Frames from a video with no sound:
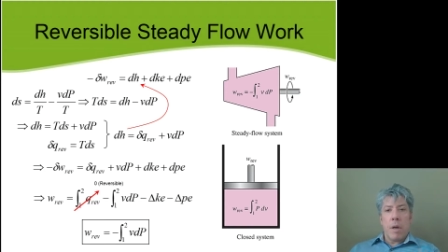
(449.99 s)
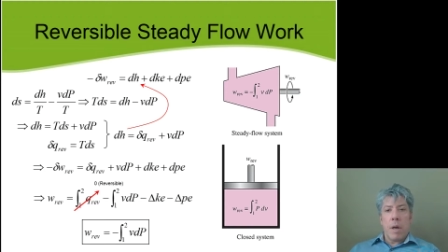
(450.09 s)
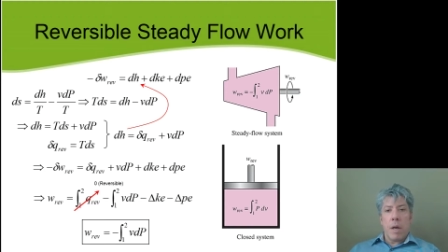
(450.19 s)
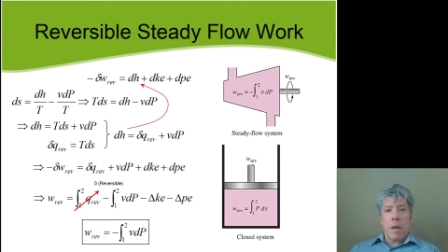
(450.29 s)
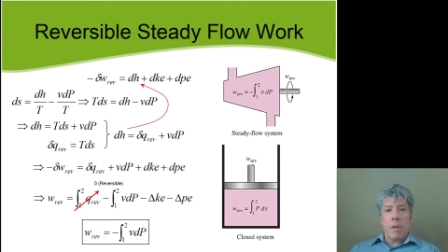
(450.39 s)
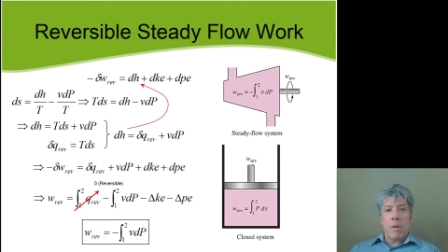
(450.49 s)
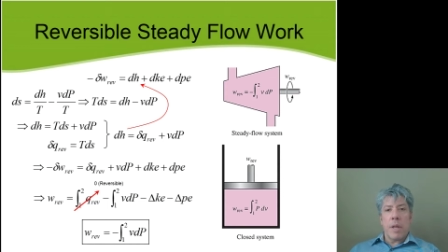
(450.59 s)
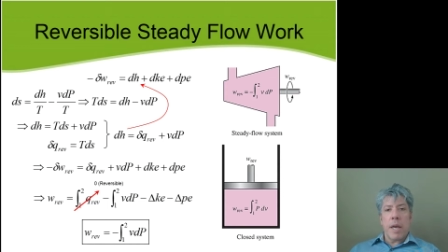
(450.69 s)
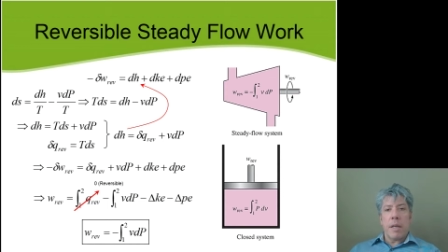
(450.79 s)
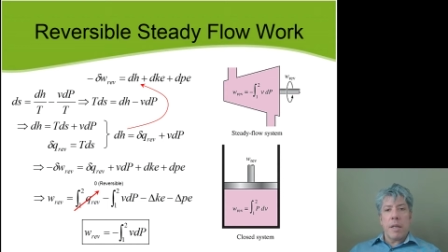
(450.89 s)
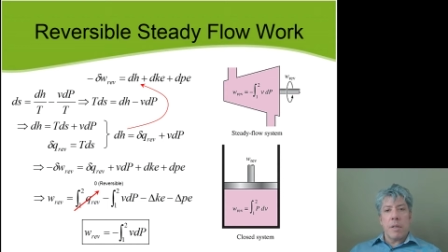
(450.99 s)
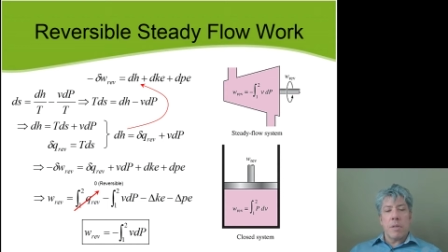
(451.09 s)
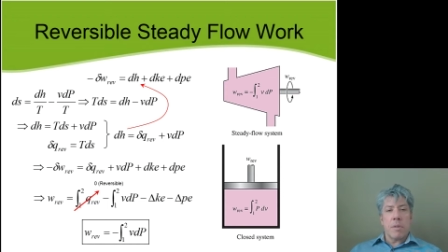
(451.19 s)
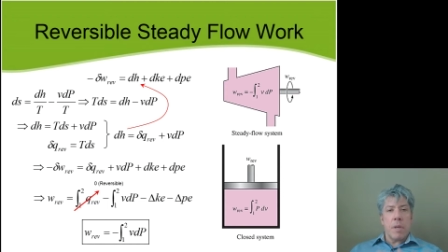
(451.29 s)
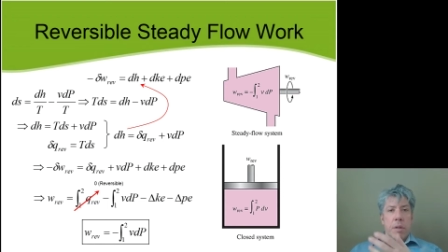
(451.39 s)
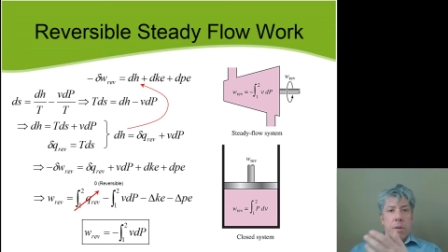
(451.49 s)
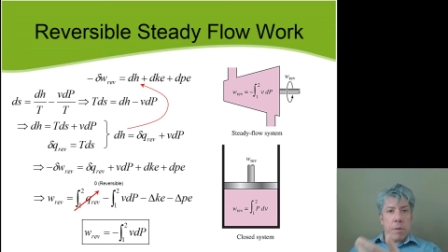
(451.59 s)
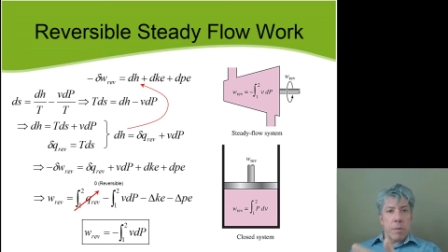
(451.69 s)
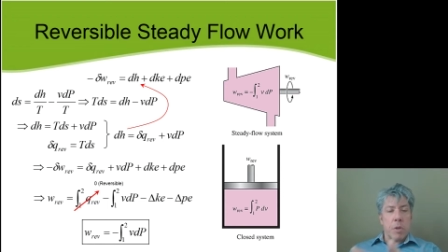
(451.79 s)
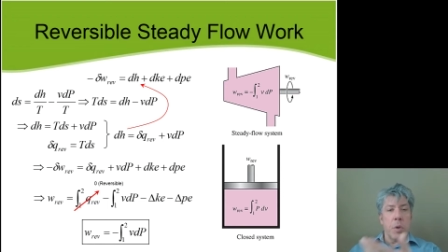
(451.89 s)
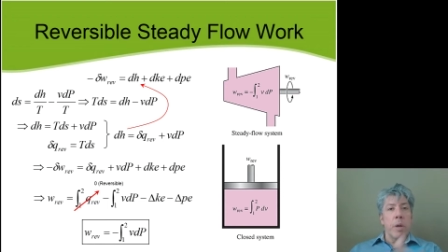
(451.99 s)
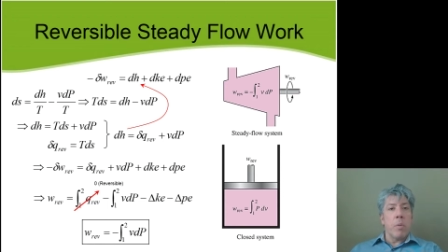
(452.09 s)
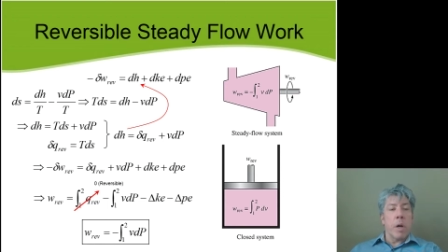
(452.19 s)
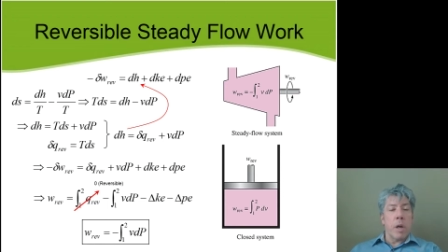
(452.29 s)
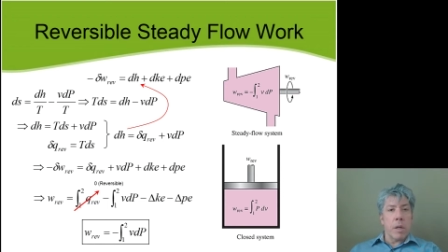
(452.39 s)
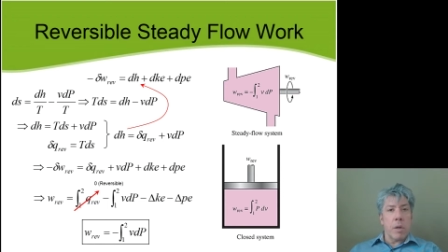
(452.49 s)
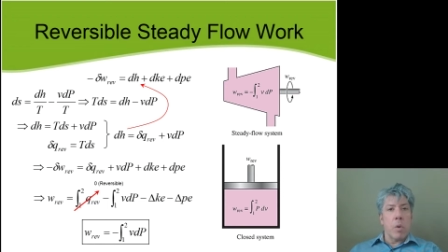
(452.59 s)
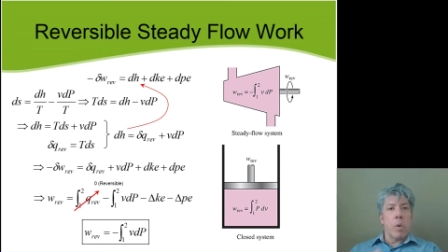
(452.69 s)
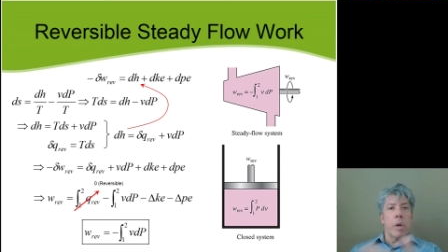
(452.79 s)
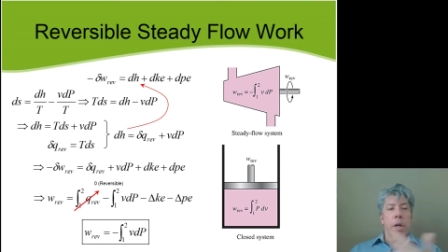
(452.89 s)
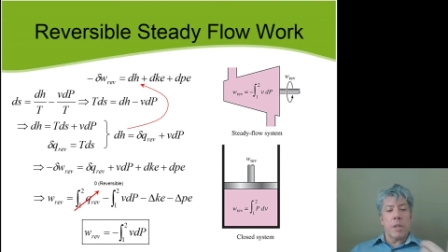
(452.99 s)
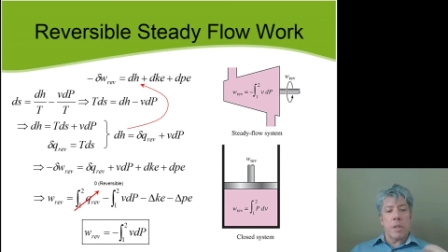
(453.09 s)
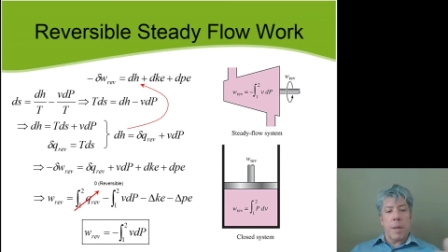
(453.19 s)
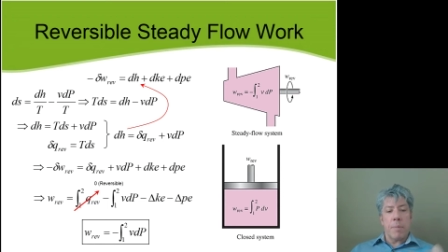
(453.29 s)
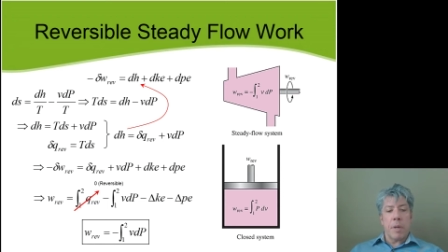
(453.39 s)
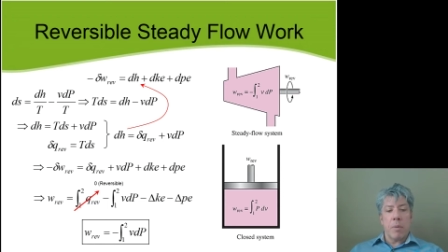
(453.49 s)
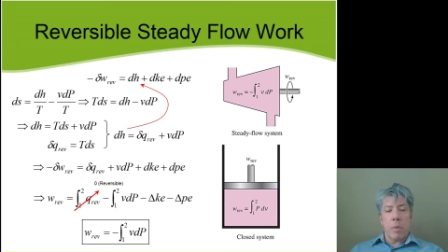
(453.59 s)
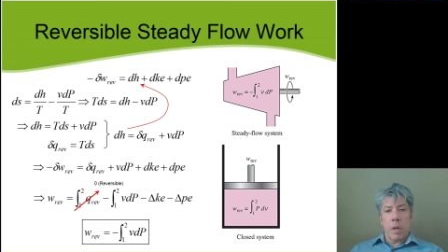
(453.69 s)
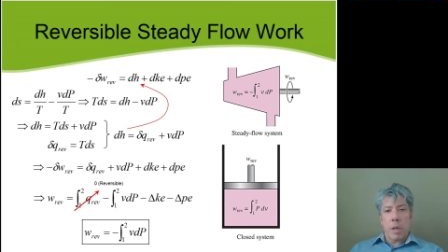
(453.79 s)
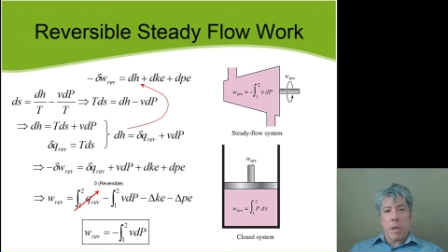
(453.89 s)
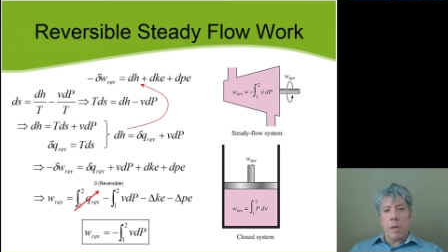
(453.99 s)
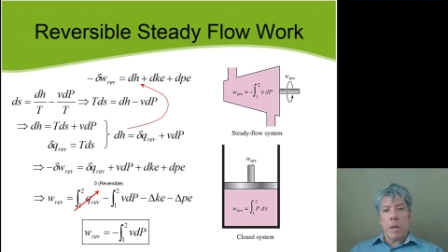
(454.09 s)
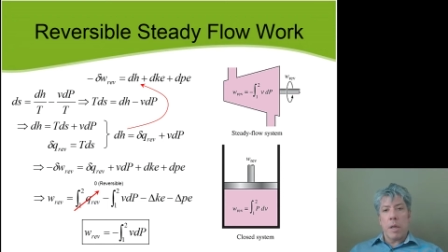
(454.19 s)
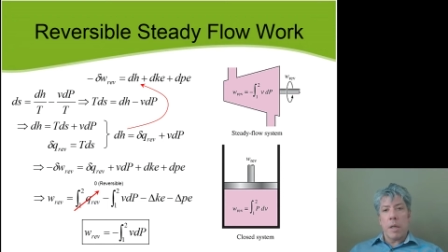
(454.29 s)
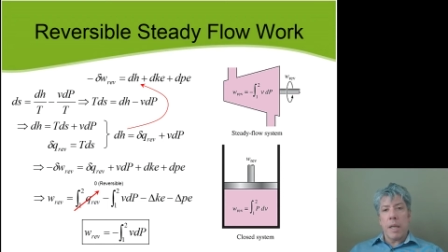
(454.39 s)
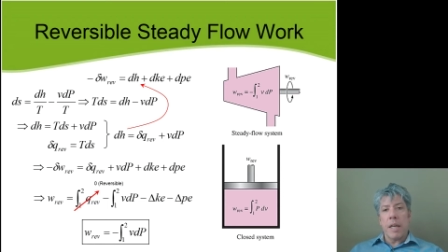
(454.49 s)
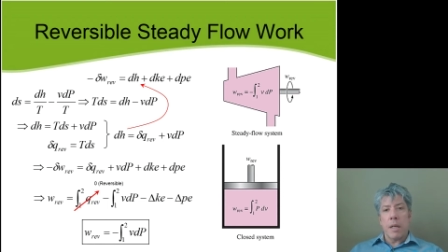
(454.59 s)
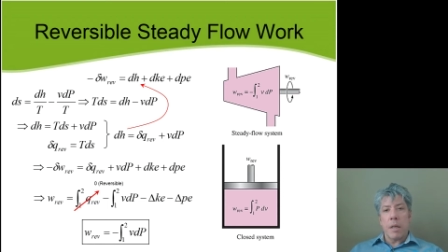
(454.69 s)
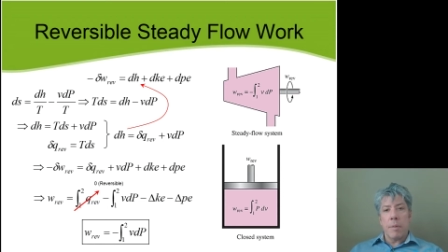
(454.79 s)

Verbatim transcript: uh, that is either doing work or accepting work uh, in.